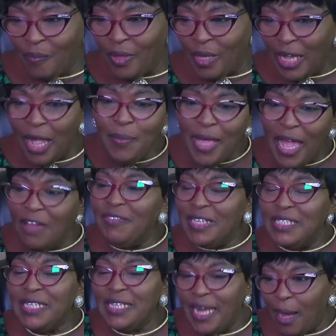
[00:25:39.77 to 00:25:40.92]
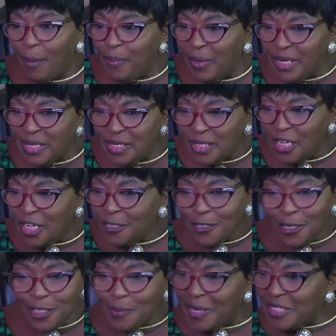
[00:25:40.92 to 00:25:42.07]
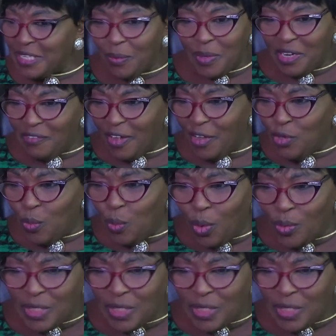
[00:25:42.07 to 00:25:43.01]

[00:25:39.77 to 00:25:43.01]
Can we have a dinner, please? The husband said, whatever you want,